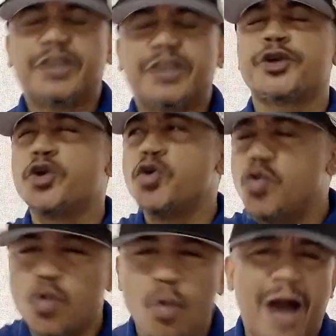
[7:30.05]

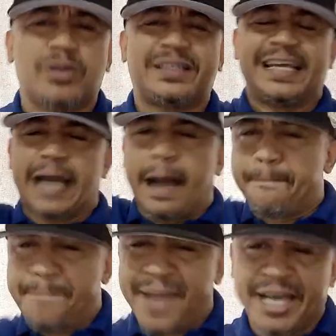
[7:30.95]
throughout the
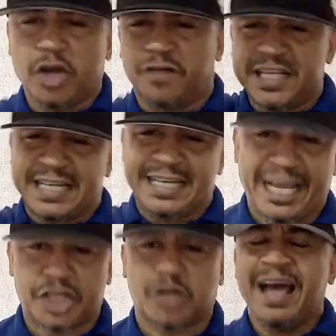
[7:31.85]
campaigning of this
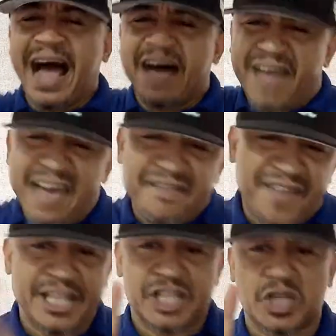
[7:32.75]
election have
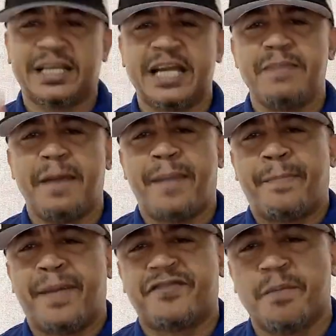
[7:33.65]
ever insulted me
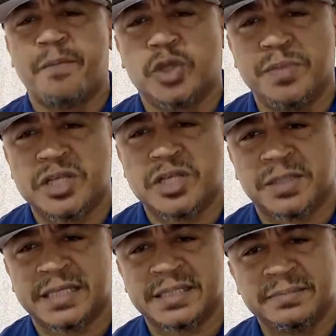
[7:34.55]
apart from P2B supporters?